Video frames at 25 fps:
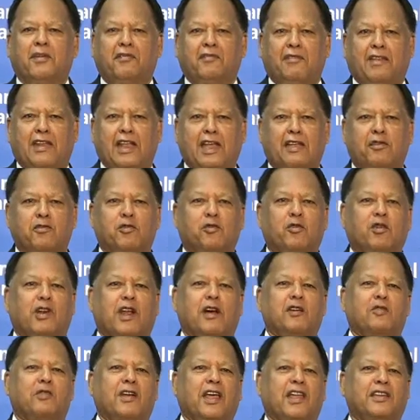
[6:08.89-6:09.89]
When I look
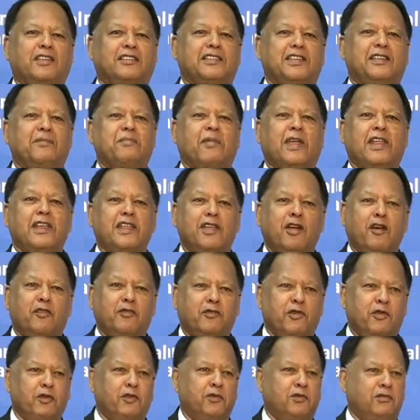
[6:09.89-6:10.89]
around, I see many
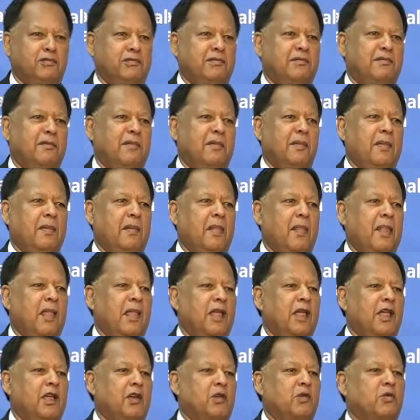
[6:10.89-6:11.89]
of you
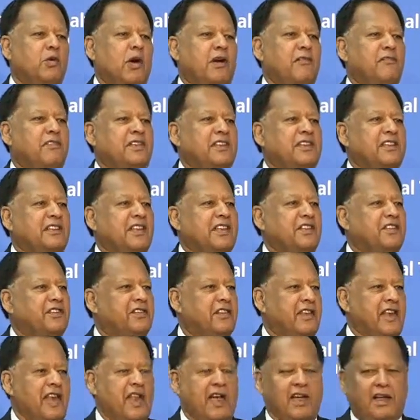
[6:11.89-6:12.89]
who have visited
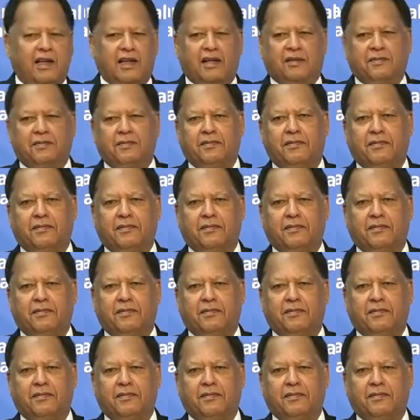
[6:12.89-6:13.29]
Sri Lanka.